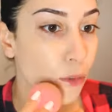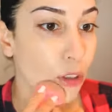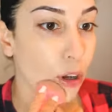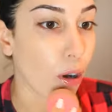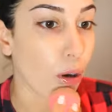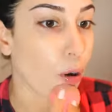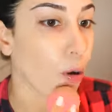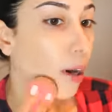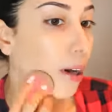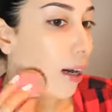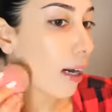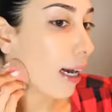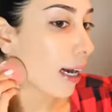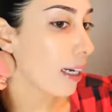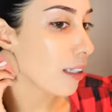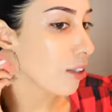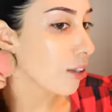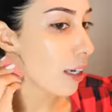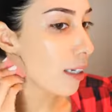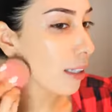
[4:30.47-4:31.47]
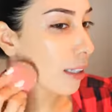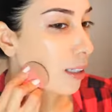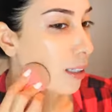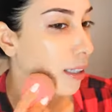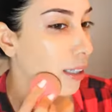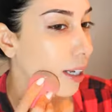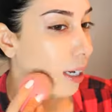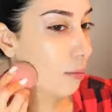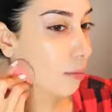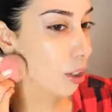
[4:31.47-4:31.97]
So as you guys
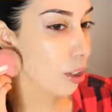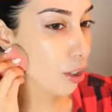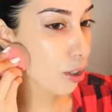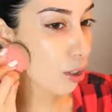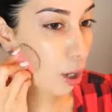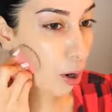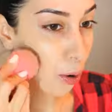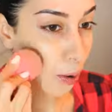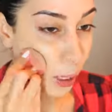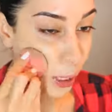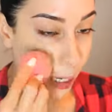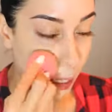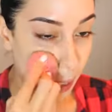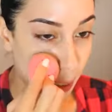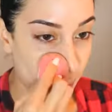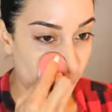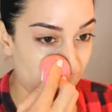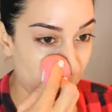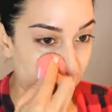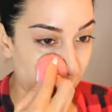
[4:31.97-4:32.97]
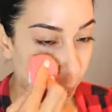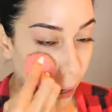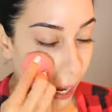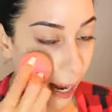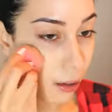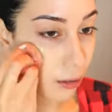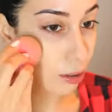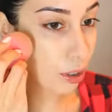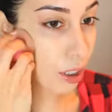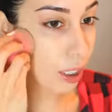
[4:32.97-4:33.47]
can see, I'm just going in and
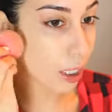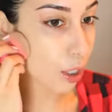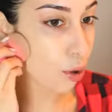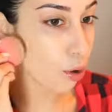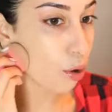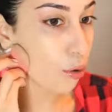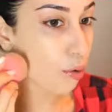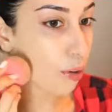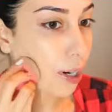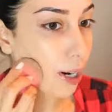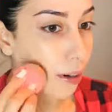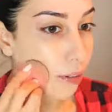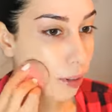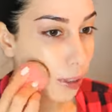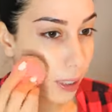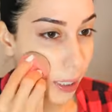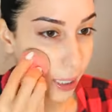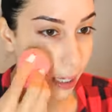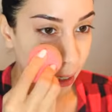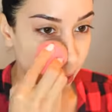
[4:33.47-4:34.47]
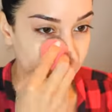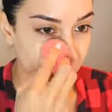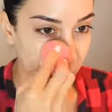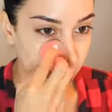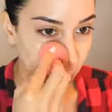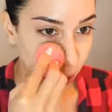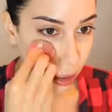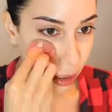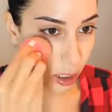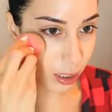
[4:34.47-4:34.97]
pouncing over everything and
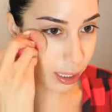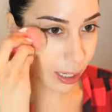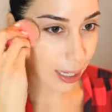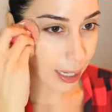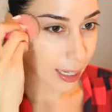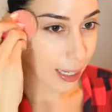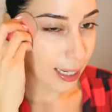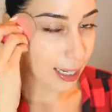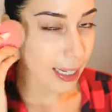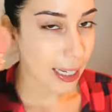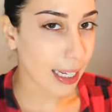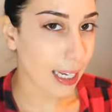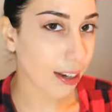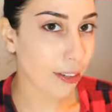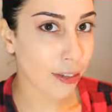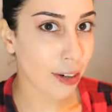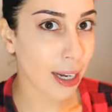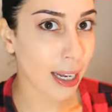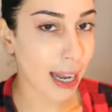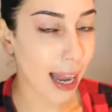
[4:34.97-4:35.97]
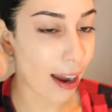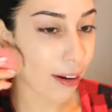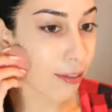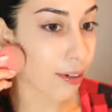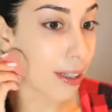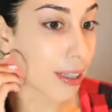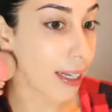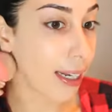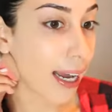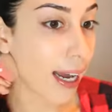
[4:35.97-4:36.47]
really just evening
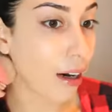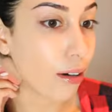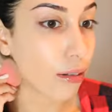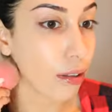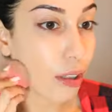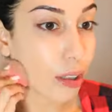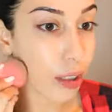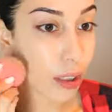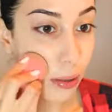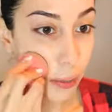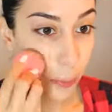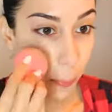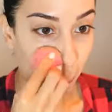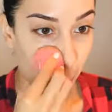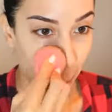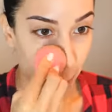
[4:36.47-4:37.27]
everything out.